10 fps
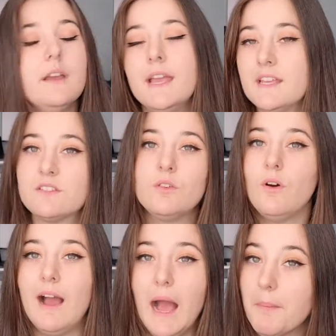it's
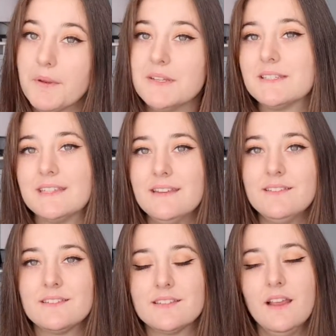not happened
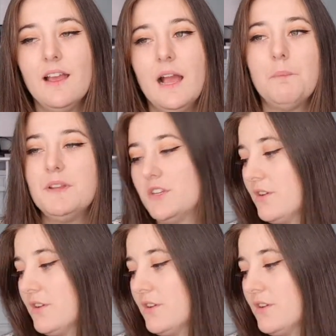since, and we do